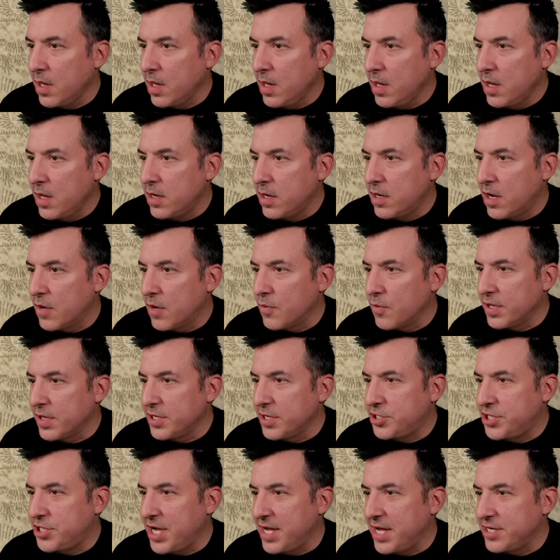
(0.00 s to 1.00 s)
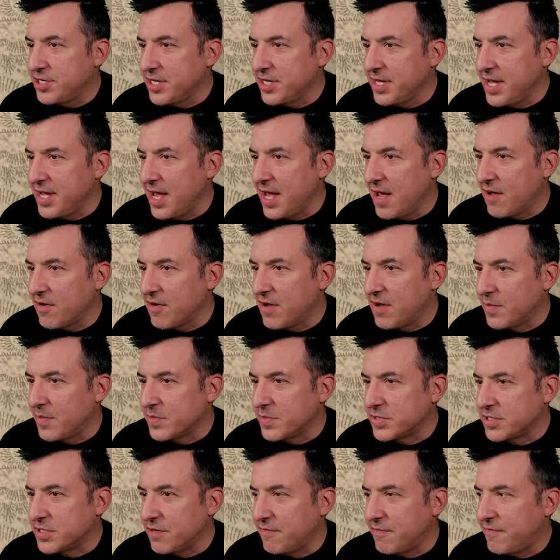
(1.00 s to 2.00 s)
Not really changing the outcome
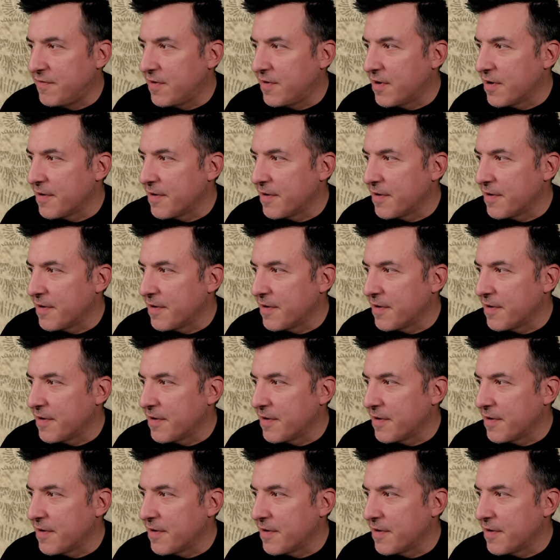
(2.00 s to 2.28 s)
so far.